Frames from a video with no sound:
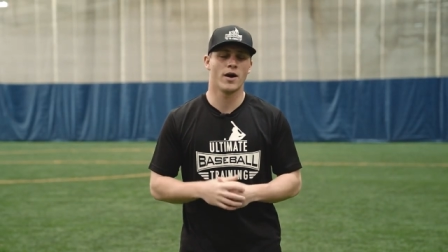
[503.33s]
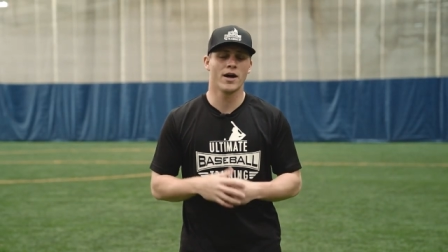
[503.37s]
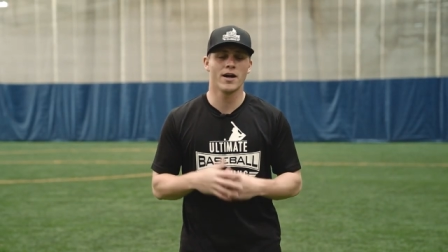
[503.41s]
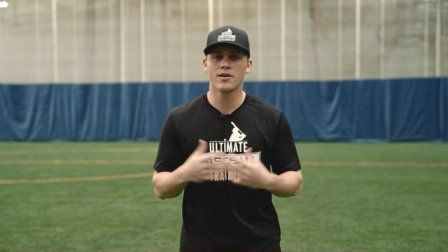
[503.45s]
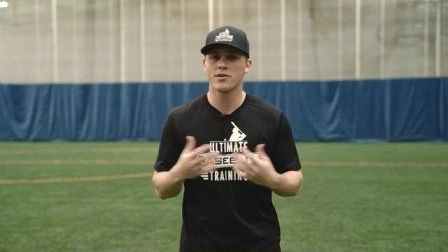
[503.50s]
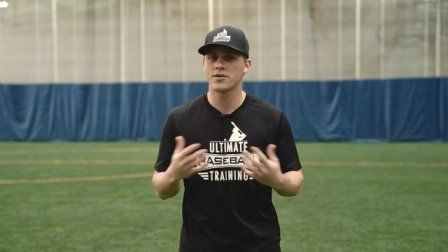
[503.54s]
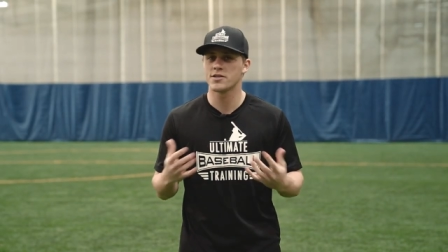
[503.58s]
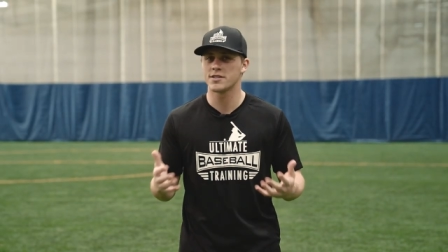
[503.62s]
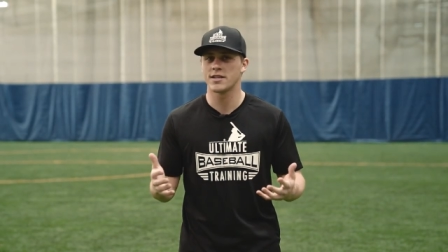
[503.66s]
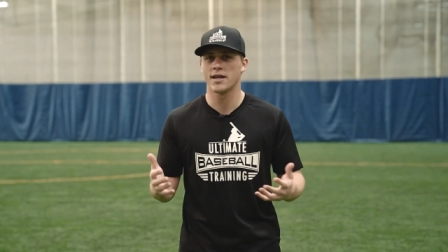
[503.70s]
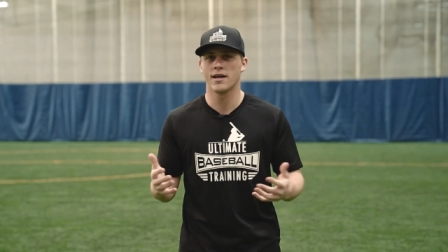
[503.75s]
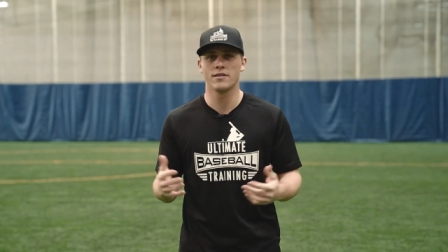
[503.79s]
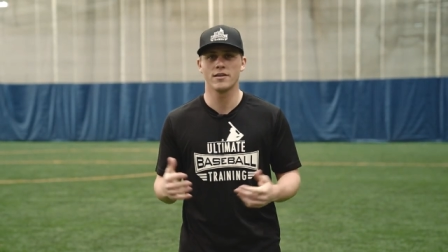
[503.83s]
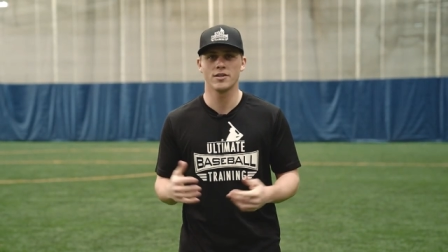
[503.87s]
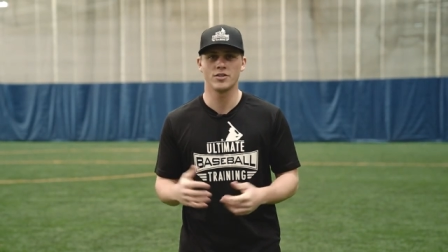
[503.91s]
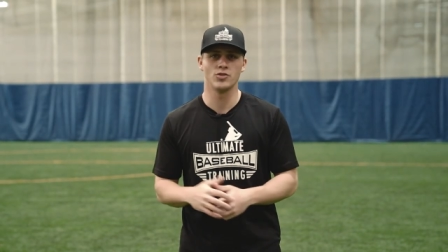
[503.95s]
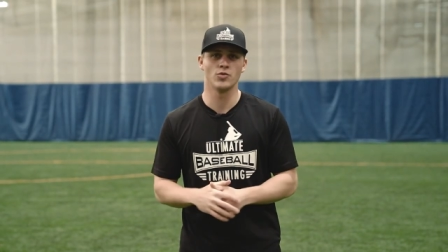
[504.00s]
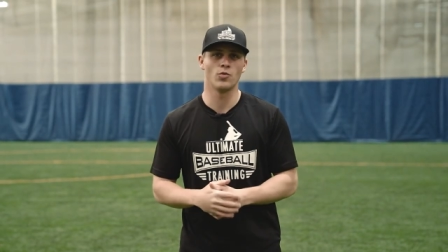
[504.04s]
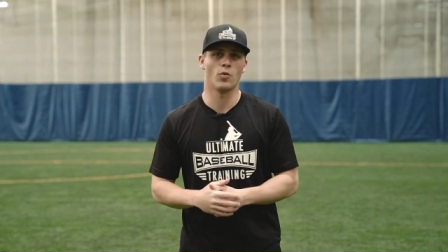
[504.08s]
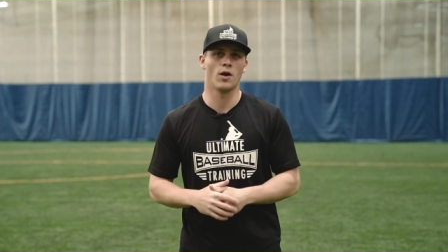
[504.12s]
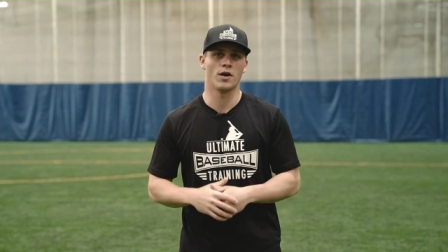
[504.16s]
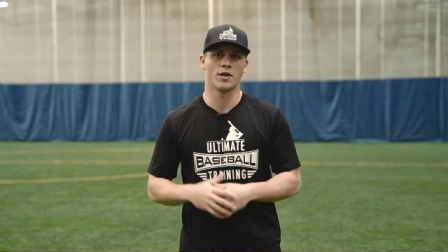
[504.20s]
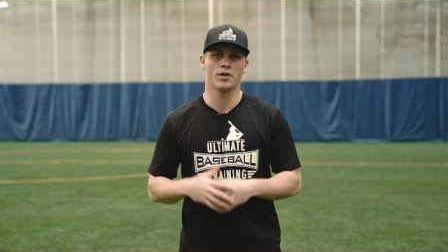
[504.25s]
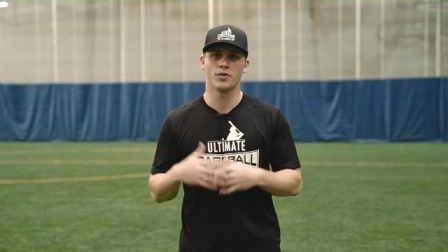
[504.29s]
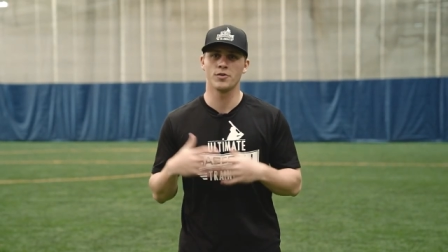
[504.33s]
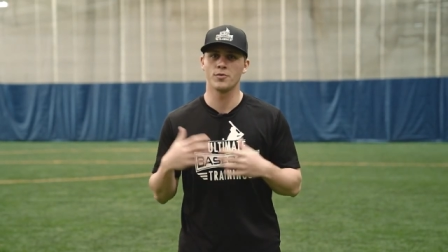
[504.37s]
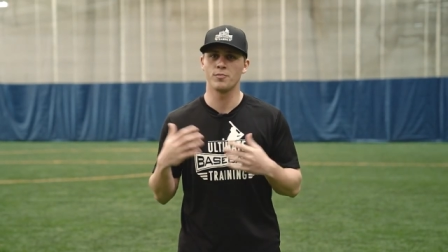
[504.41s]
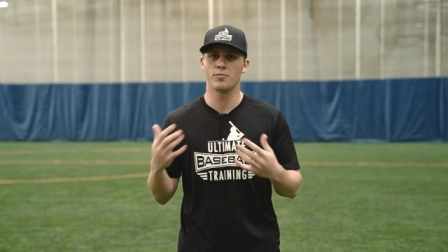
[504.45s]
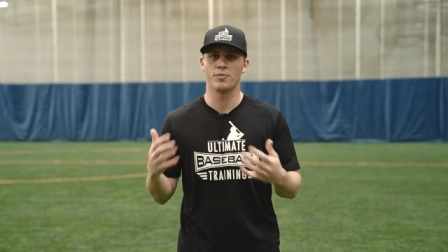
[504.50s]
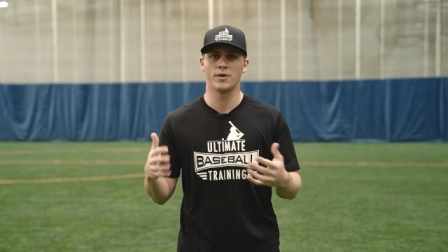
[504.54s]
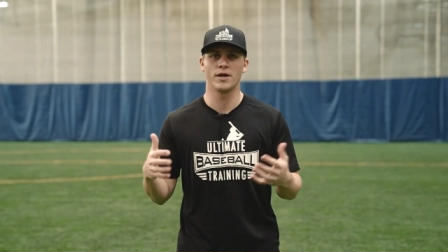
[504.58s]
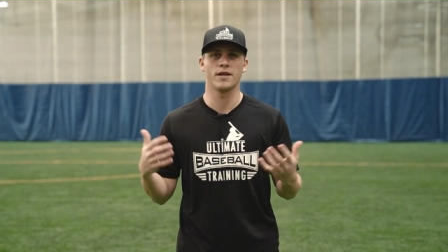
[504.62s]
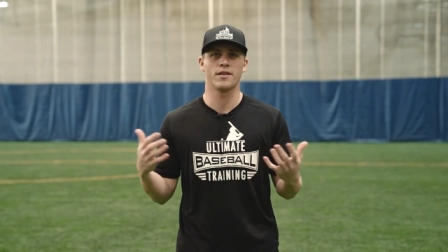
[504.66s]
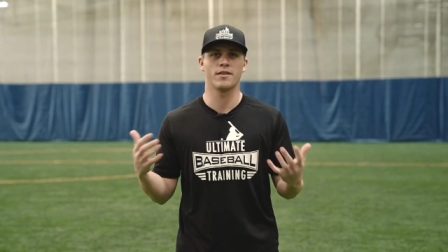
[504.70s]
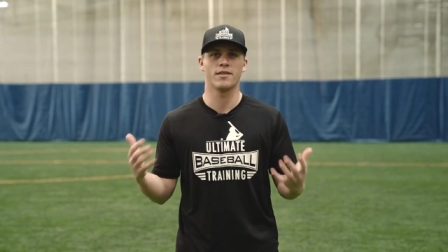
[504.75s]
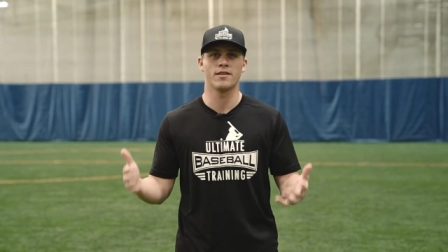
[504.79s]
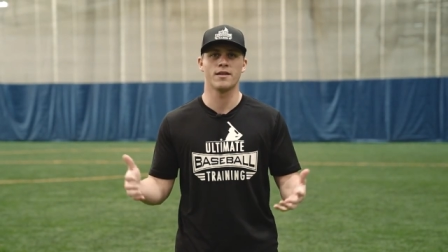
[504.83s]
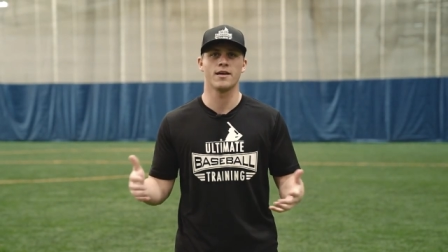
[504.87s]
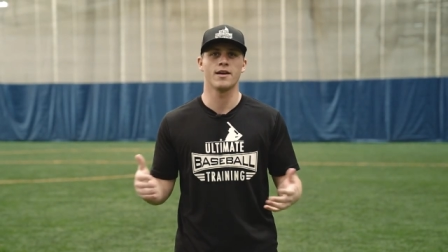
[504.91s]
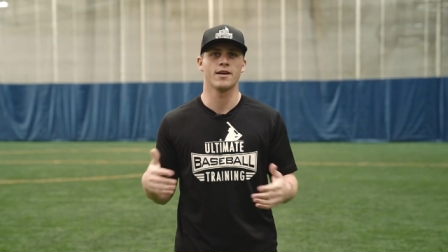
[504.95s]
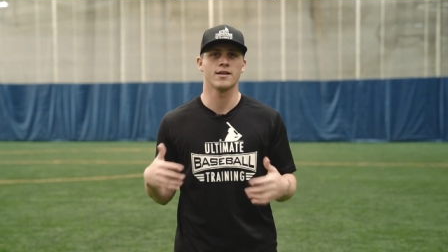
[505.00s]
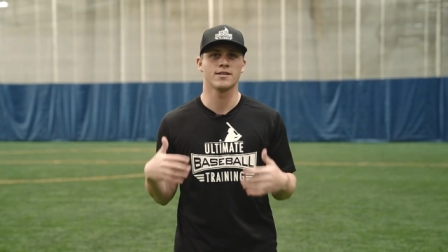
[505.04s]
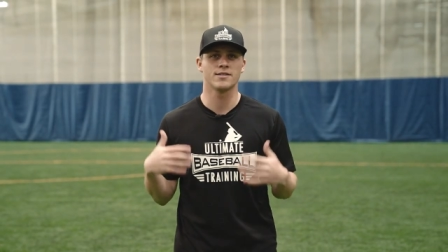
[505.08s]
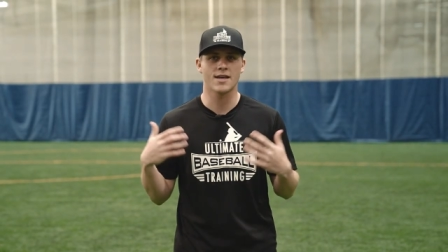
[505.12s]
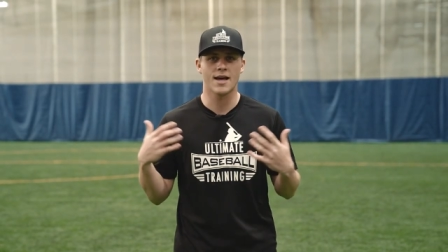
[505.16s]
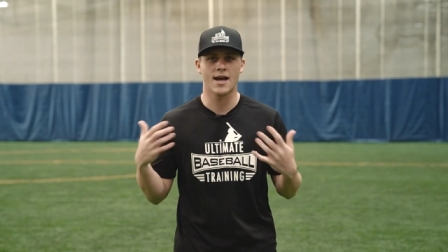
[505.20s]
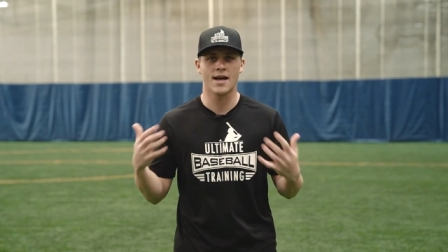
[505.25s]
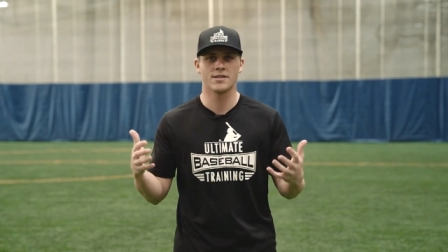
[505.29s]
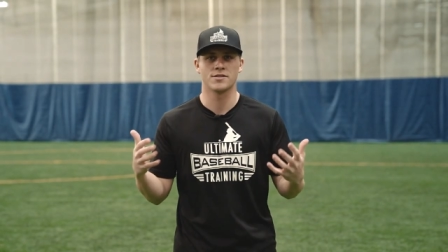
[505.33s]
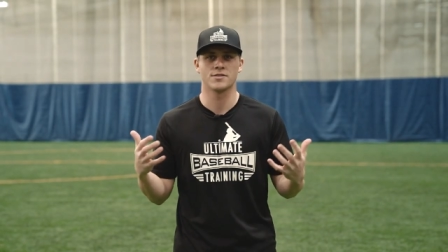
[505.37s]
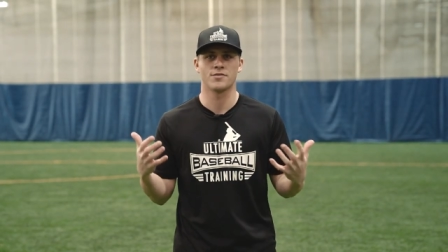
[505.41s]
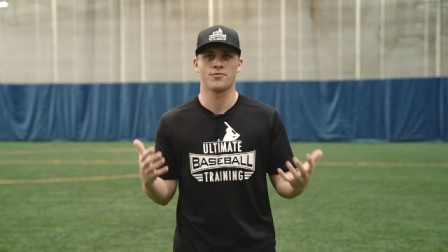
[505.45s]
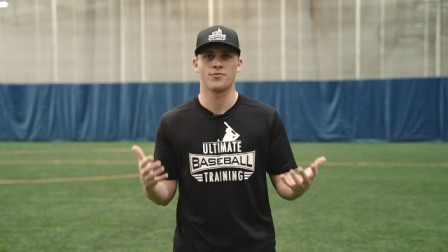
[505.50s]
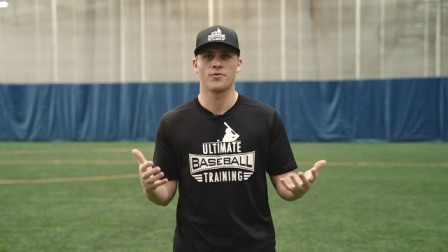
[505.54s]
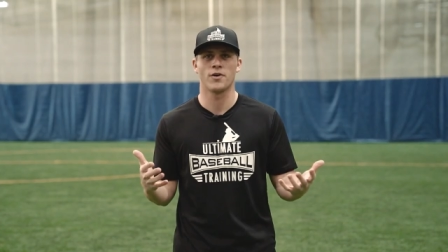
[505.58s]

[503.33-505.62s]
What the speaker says: I understand that you want to do big things as a